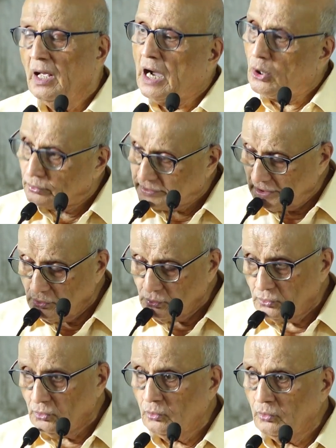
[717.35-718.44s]
how can you
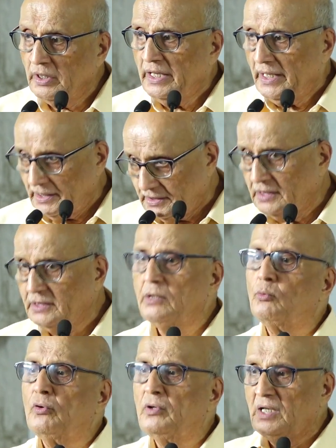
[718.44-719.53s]
do, is it the
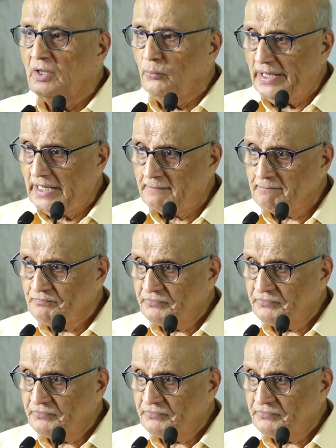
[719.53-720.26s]
only way,